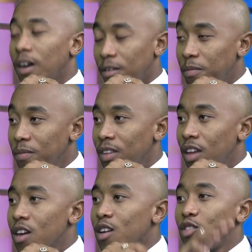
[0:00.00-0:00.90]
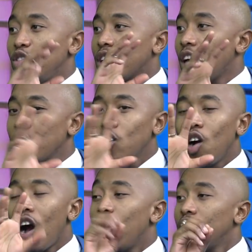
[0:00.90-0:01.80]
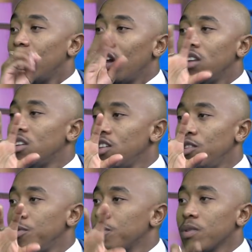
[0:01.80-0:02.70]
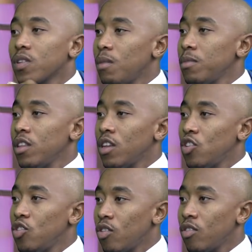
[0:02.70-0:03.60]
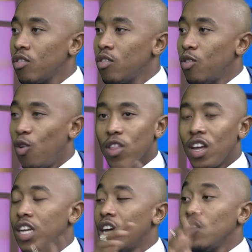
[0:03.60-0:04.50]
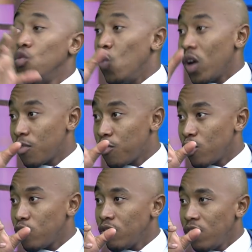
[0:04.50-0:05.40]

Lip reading: Yeah. Because you can't go out there and teach people something that you don't know or that doesn't work for you.